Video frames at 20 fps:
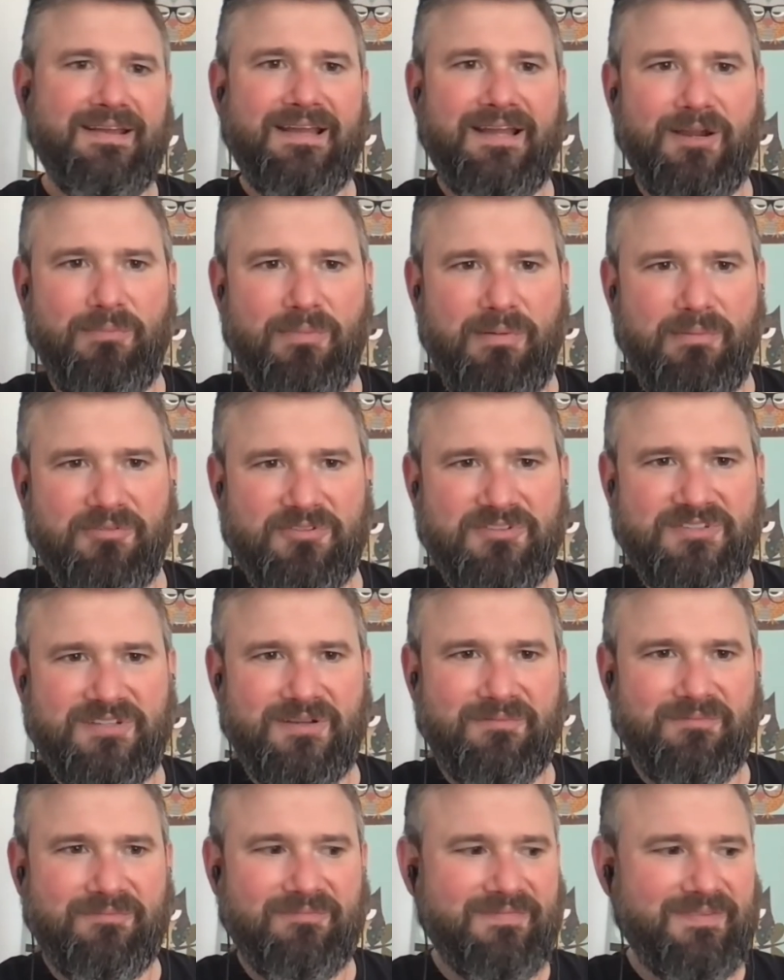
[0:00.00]
I remember
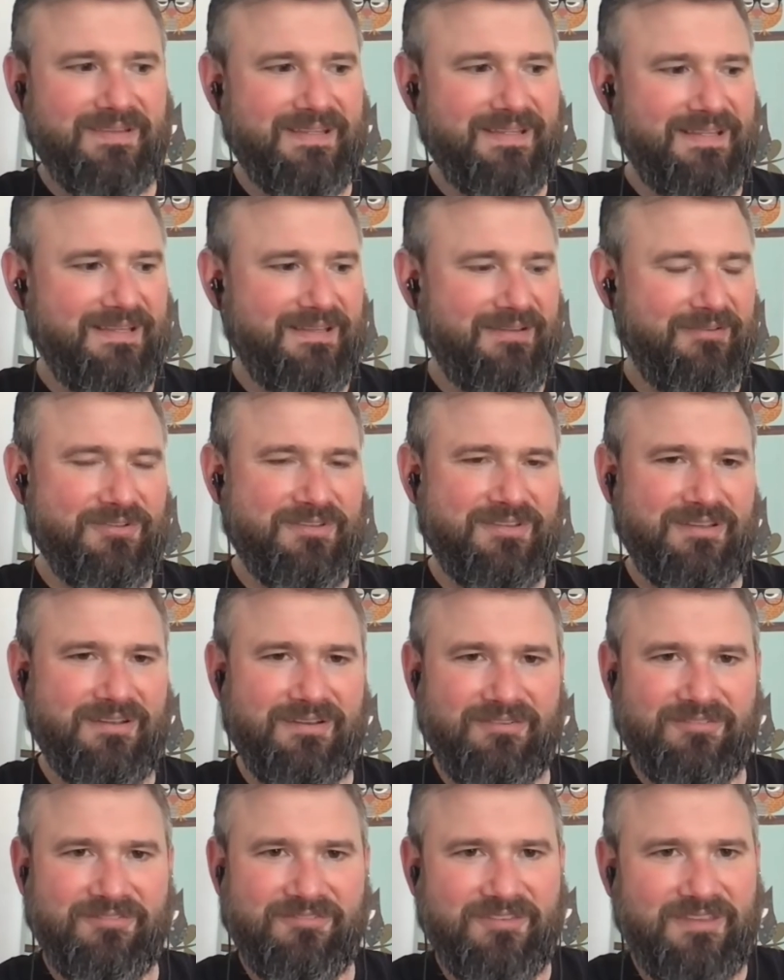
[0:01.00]
it was
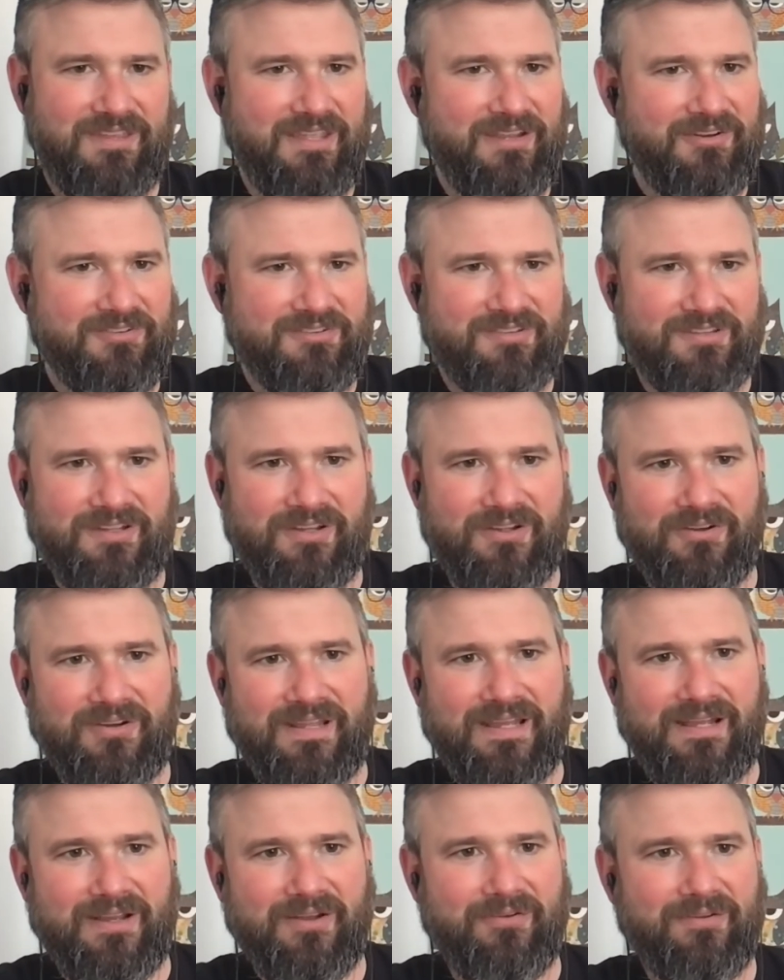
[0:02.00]
years ago
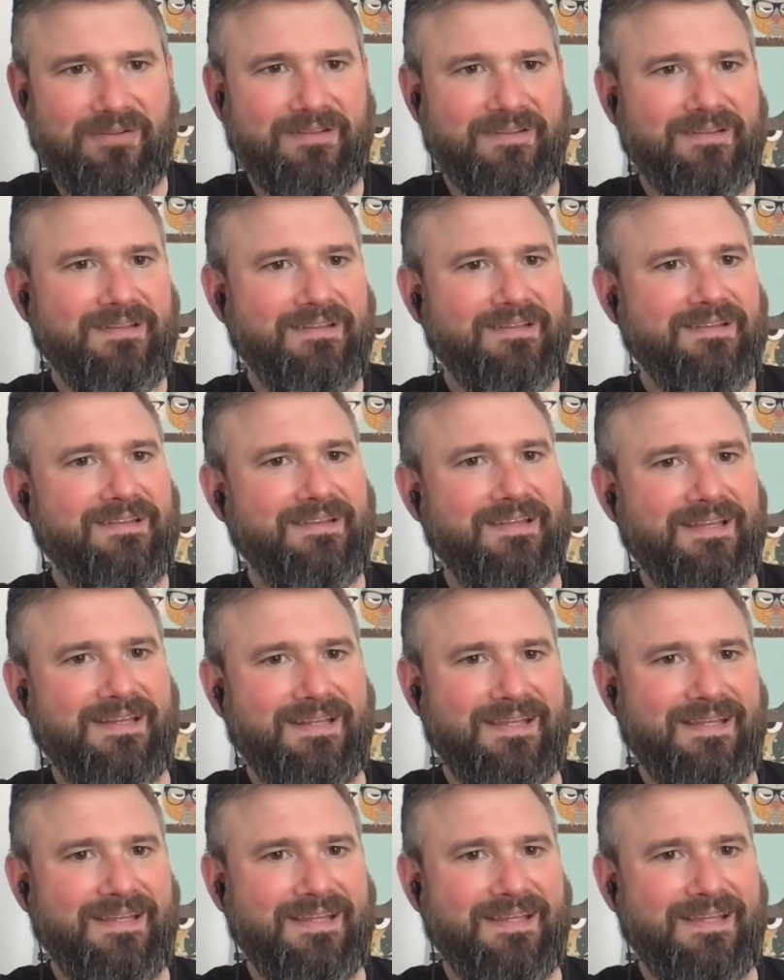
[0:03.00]
now. That